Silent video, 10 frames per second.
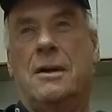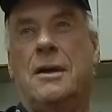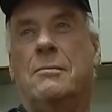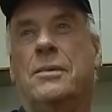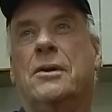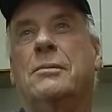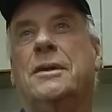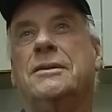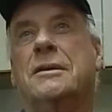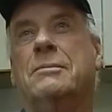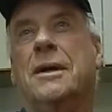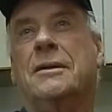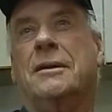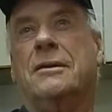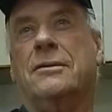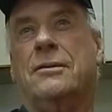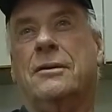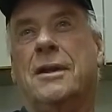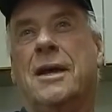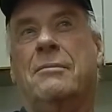And Bill Muncie, about the
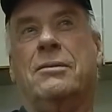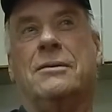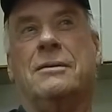third lap, I